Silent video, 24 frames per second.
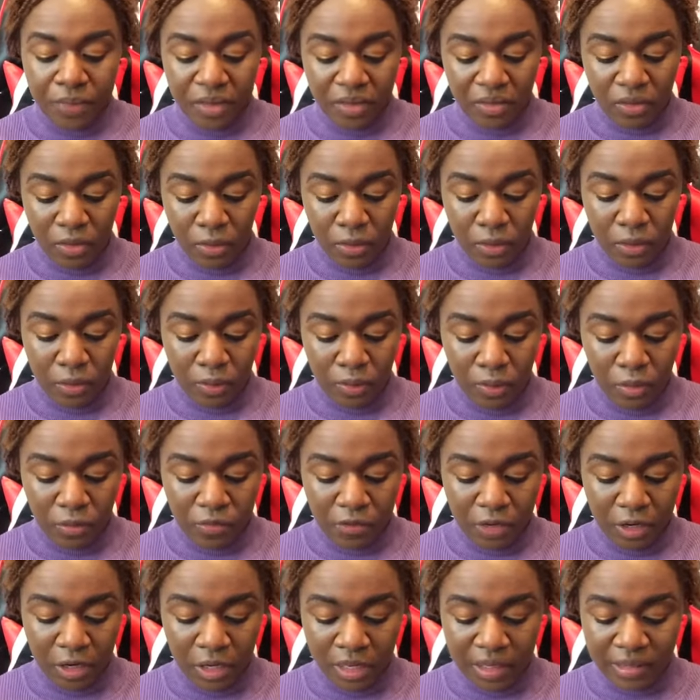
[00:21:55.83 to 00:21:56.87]
So we're
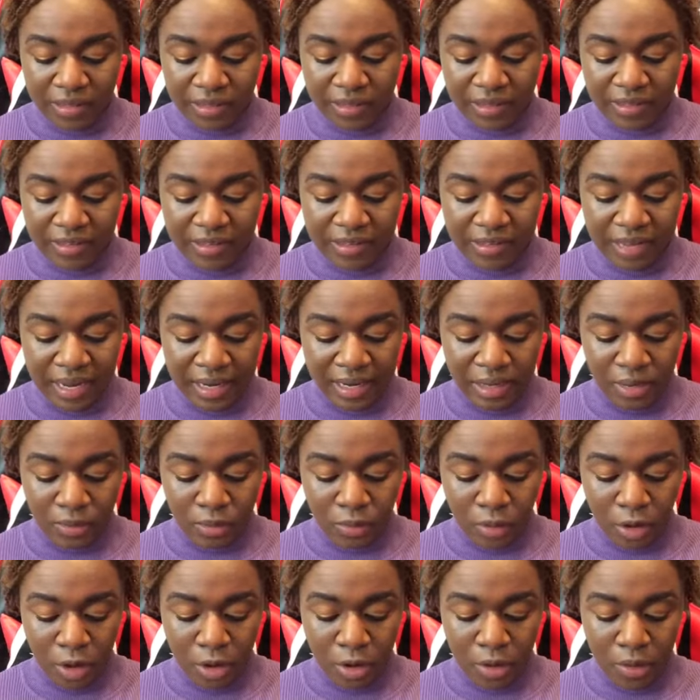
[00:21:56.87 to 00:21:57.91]
moving on to the second
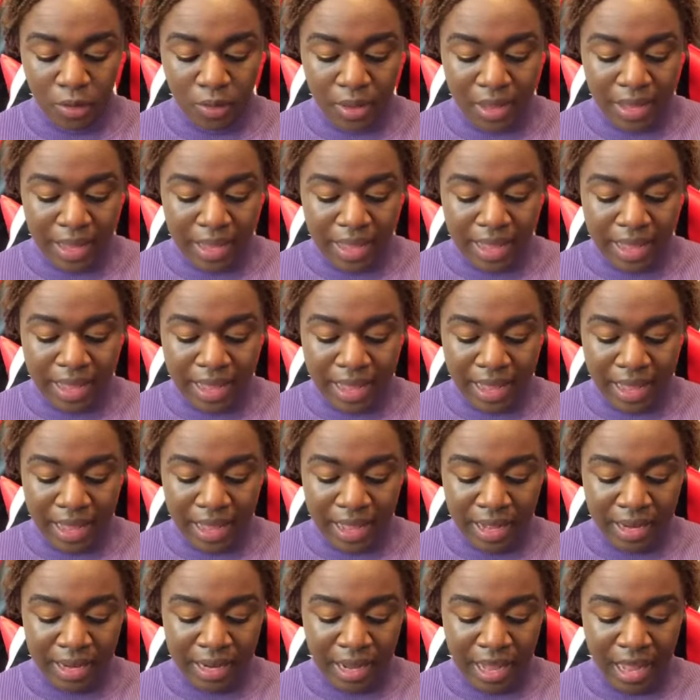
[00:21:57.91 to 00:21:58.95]
row.
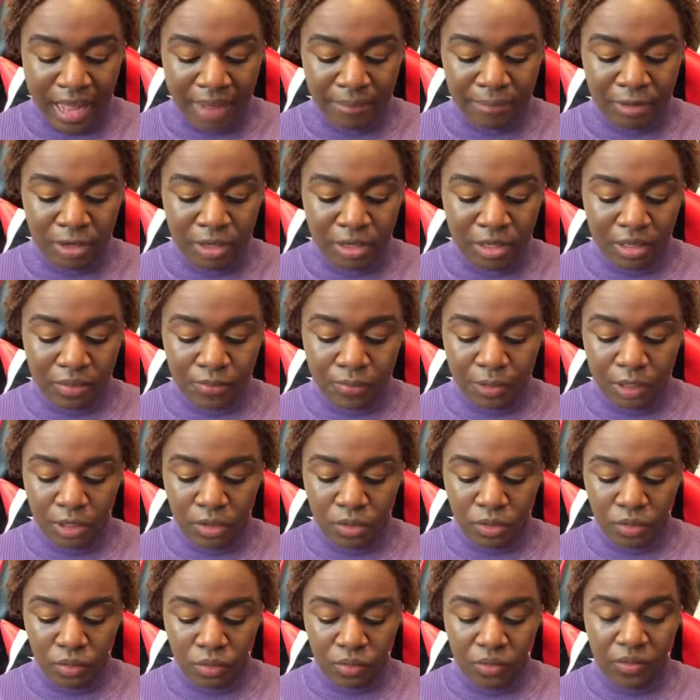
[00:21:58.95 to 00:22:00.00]
And I'm going to be
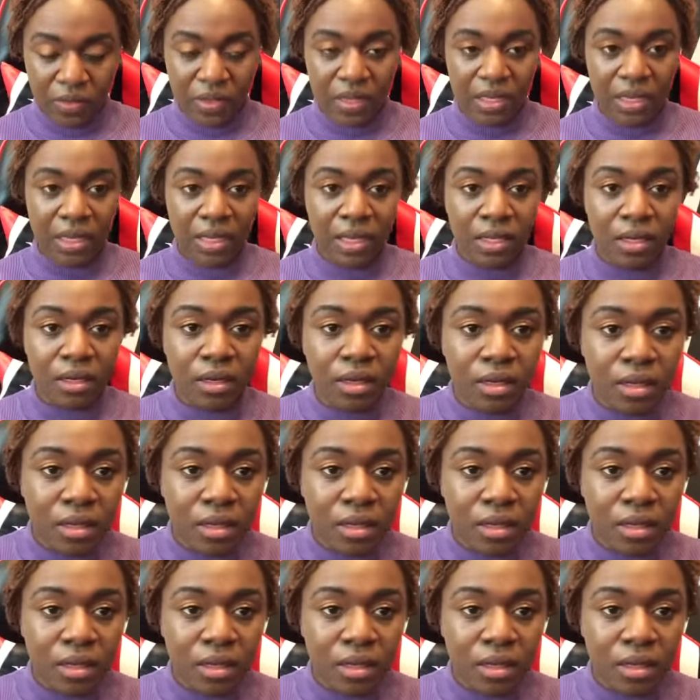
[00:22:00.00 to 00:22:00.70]
using